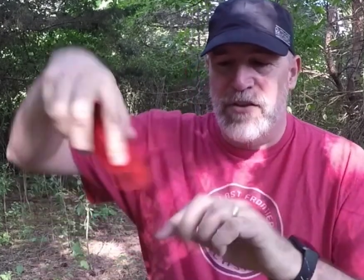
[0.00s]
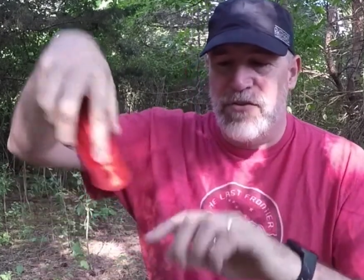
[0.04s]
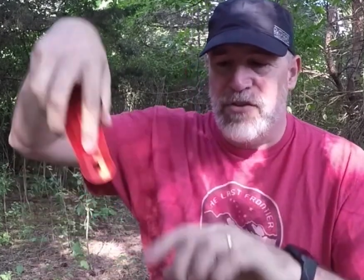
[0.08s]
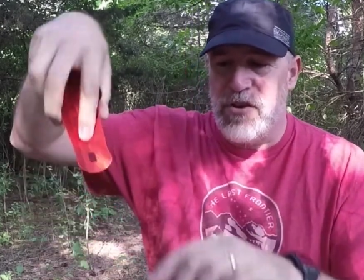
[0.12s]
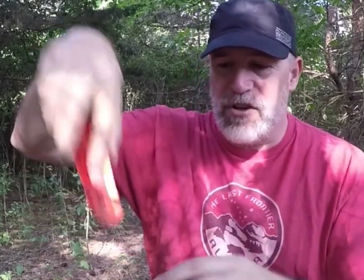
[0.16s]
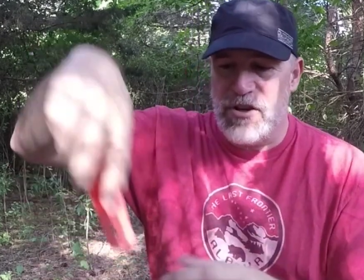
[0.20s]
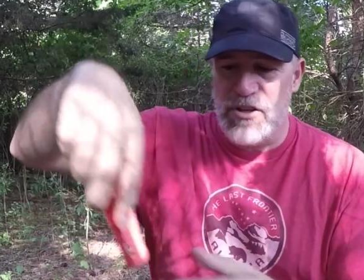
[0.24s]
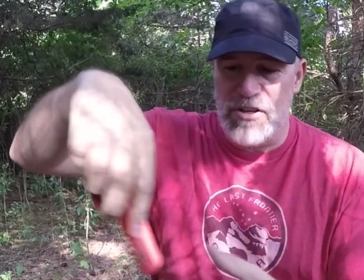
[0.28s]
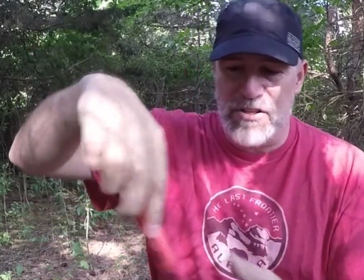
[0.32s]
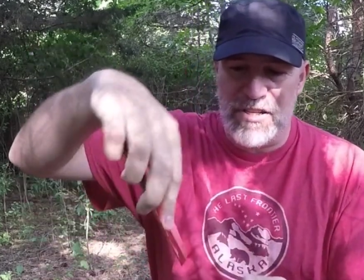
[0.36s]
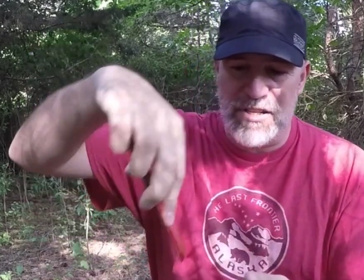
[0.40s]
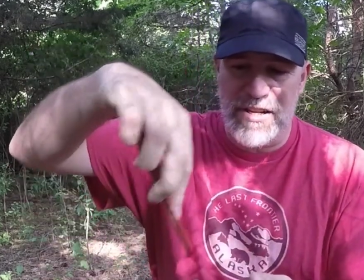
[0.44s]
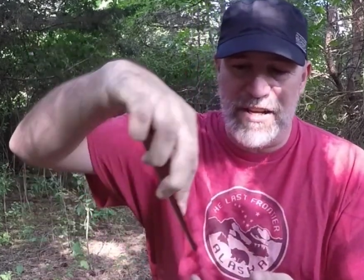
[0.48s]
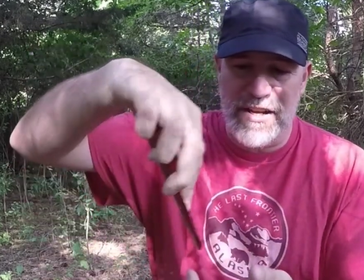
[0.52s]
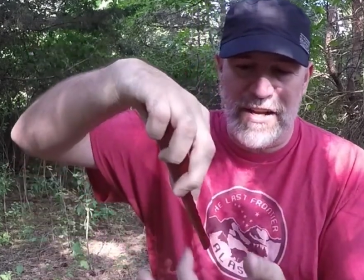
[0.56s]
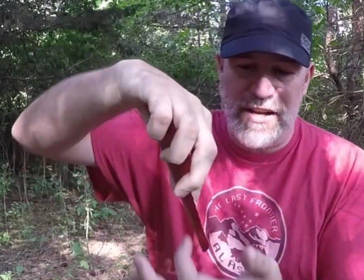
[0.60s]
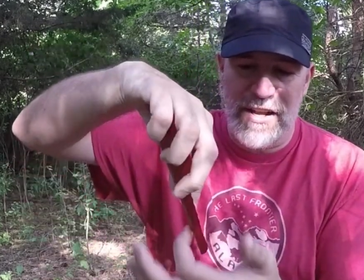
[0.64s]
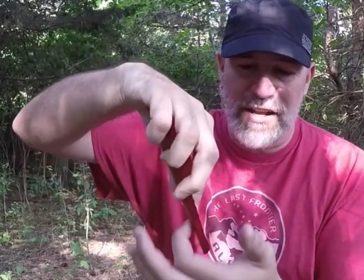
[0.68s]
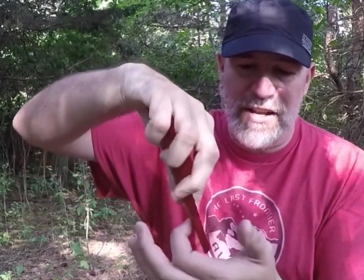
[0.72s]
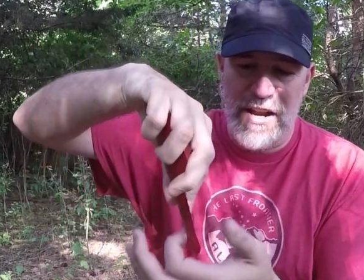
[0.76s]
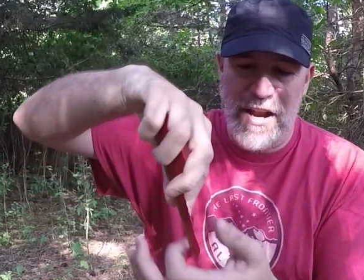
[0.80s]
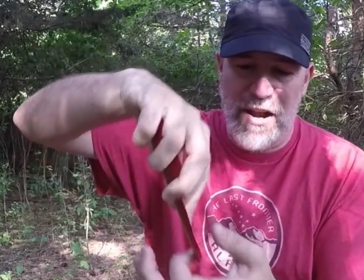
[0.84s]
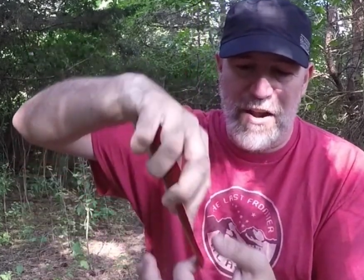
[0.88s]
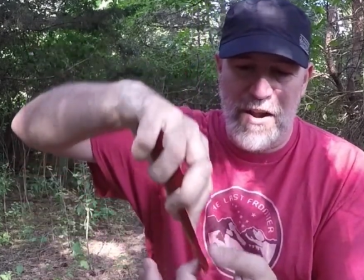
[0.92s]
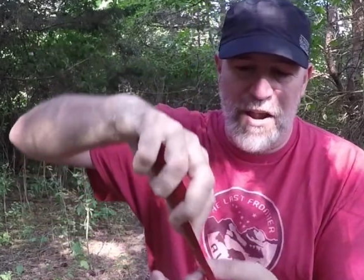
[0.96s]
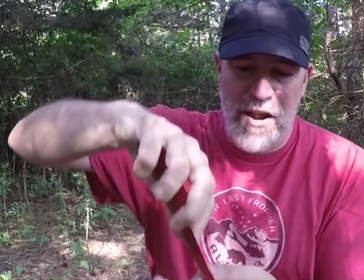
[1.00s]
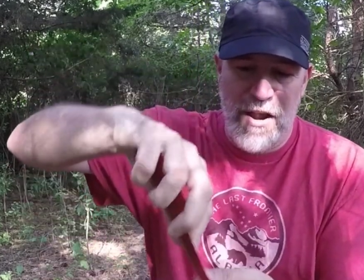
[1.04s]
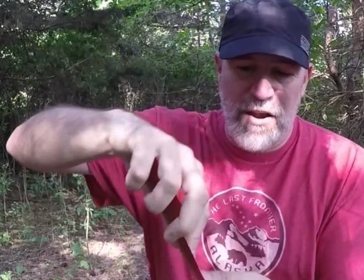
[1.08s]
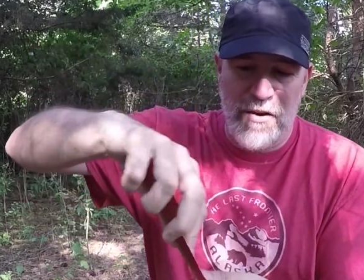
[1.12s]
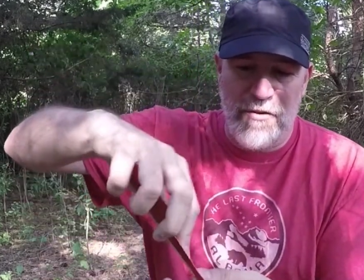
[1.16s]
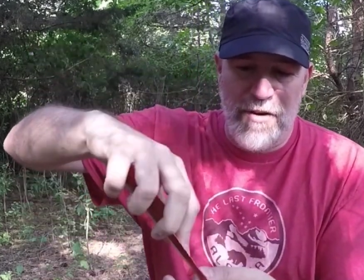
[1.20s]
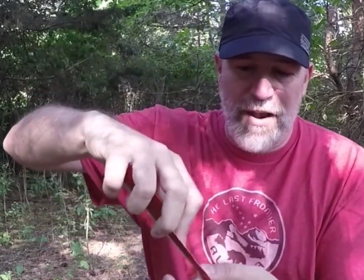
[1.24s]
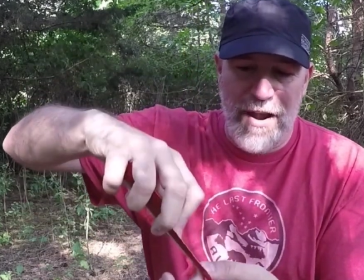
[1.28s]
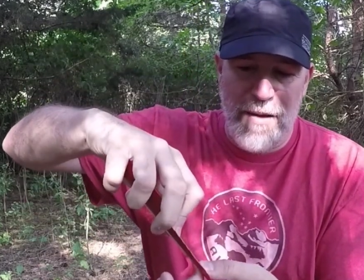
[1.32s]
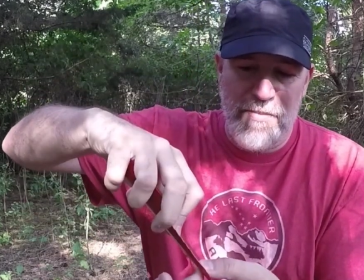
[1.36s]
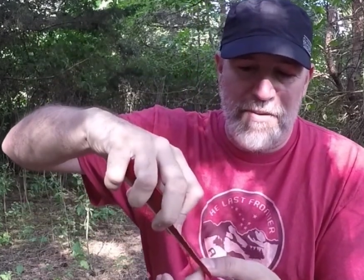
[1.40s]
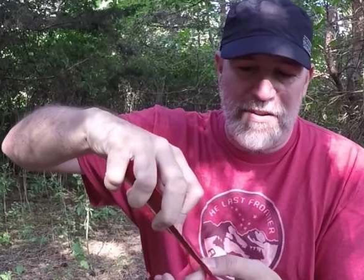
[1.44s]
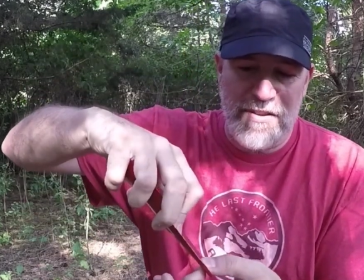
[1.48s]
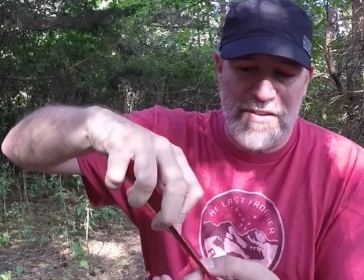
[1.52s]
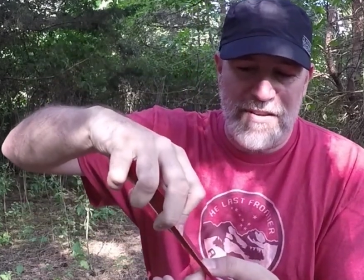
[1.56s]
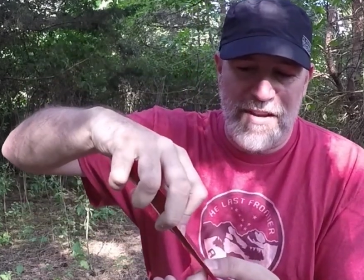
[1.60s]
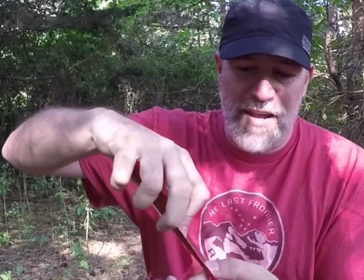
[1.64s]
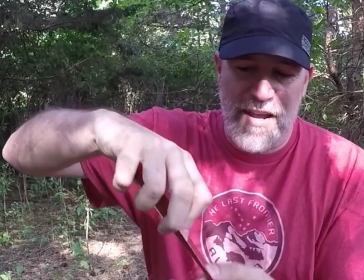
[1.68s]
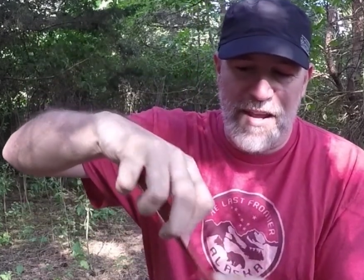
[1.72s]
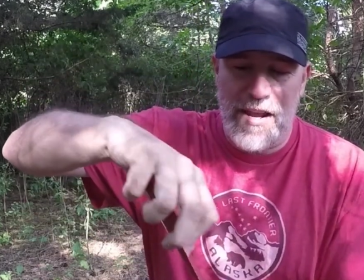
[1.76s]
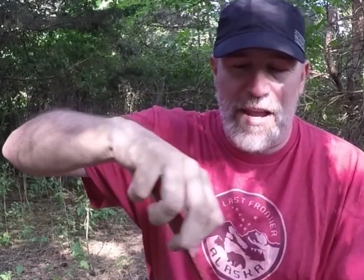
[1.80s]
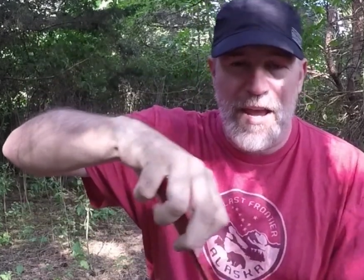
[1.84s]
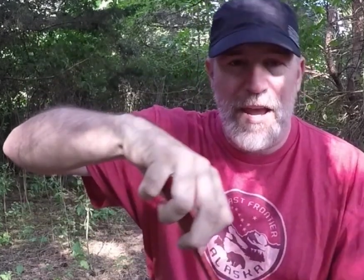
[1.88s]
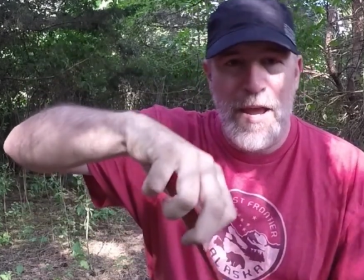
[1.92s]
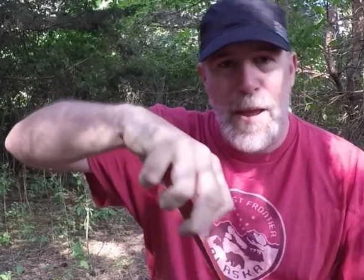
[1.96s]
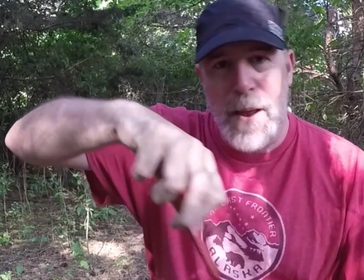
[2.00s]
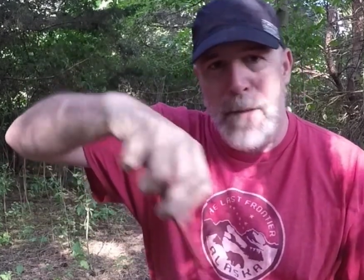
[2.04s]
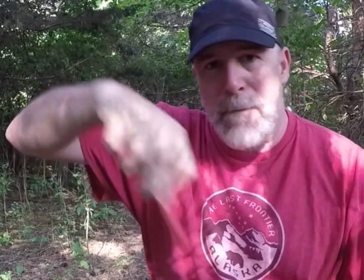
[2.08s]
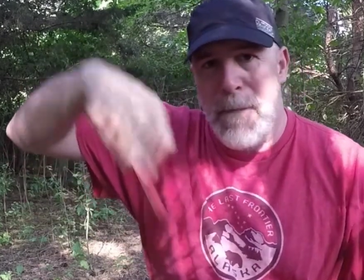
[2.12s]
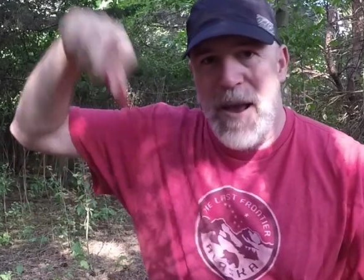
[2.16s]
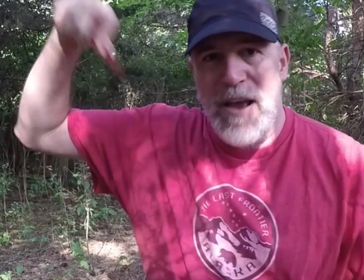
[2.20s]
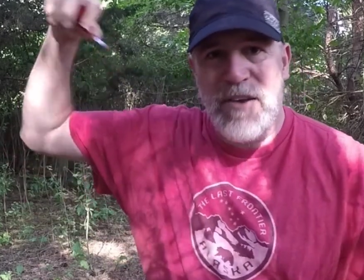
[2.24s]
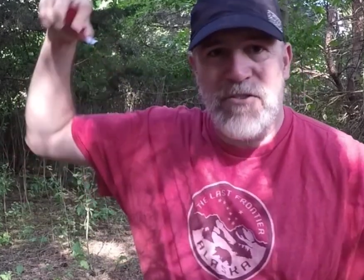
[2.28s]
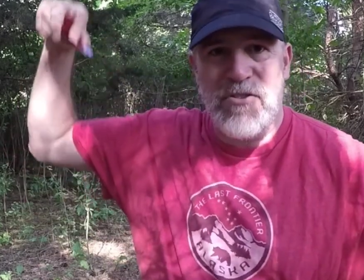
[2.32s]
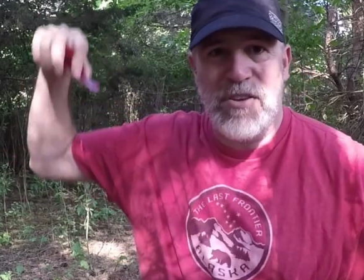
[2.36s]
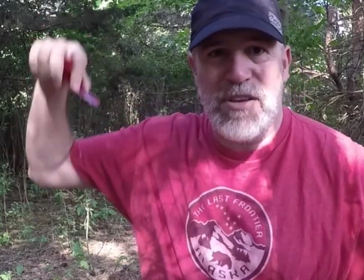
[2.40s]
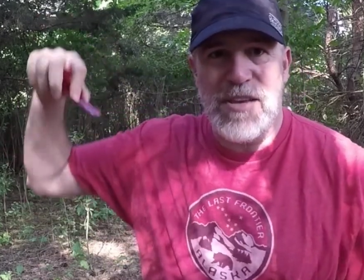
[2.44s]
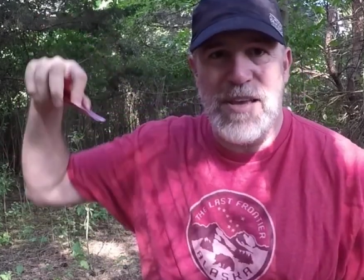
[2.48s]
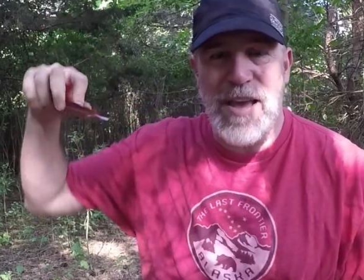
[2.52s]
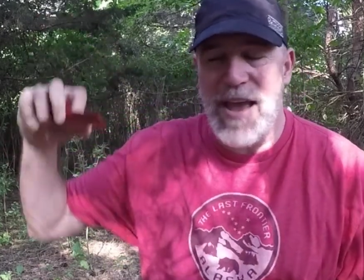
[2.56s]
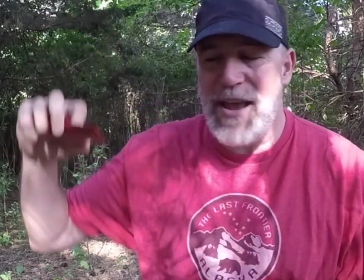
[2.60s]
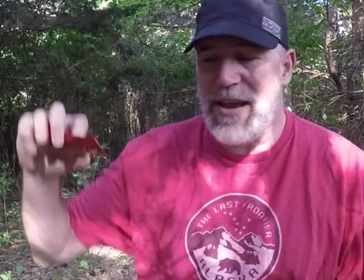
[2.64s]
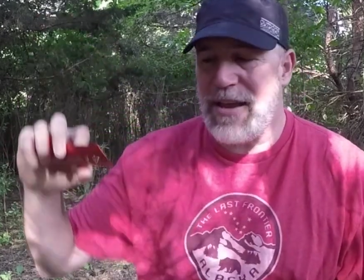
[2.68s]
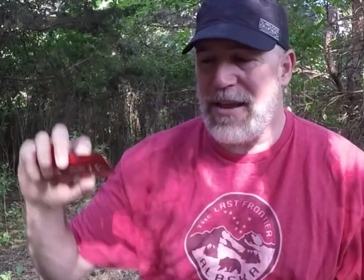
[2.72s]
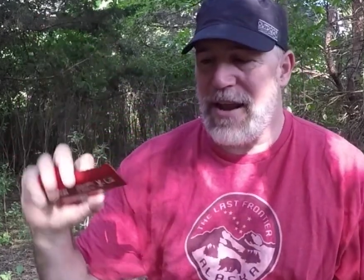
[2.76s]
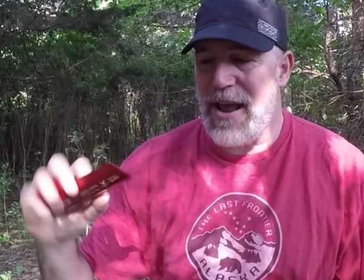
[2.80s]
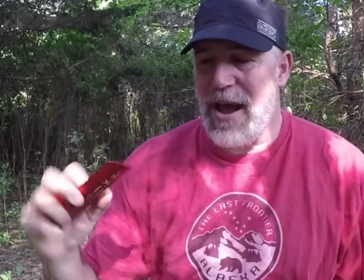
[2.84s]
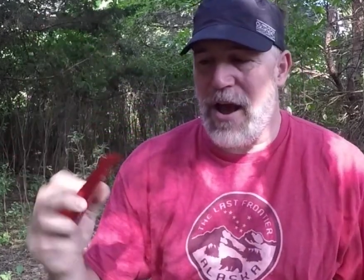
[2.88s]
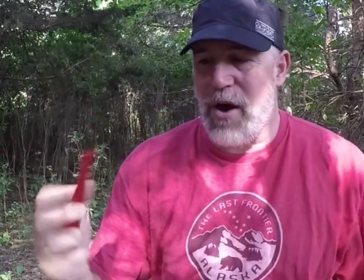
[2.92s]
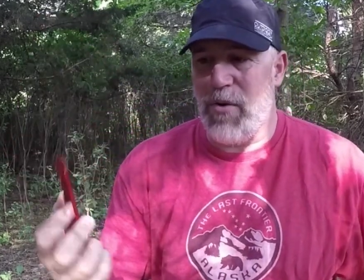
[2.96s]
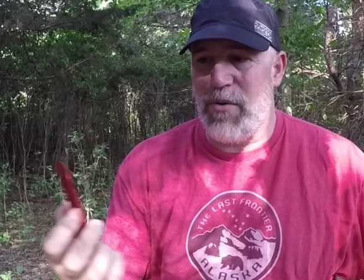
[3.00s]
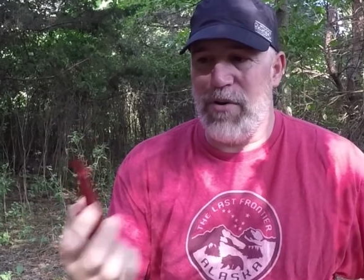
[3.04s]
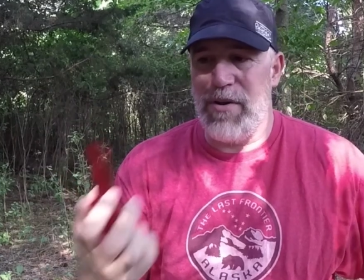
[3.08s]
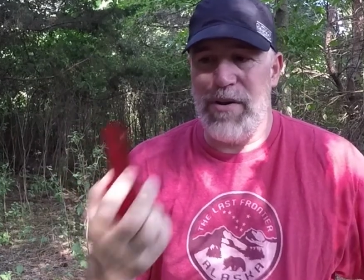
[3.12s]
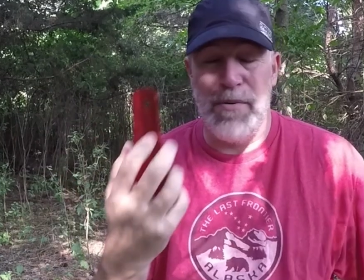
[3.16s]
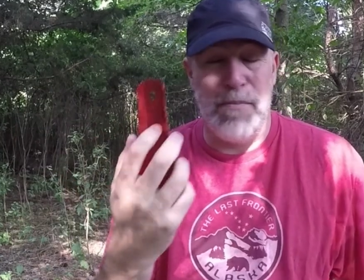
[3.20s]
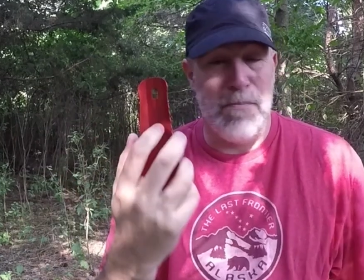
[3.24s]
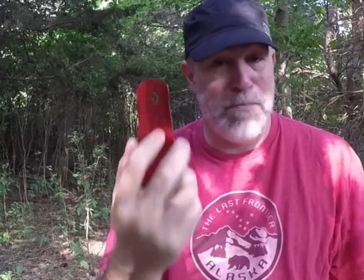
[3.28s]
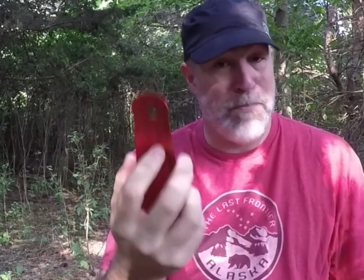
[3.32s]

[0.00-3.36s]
So you can just stick it in there, grab the stake, and actually yank it out.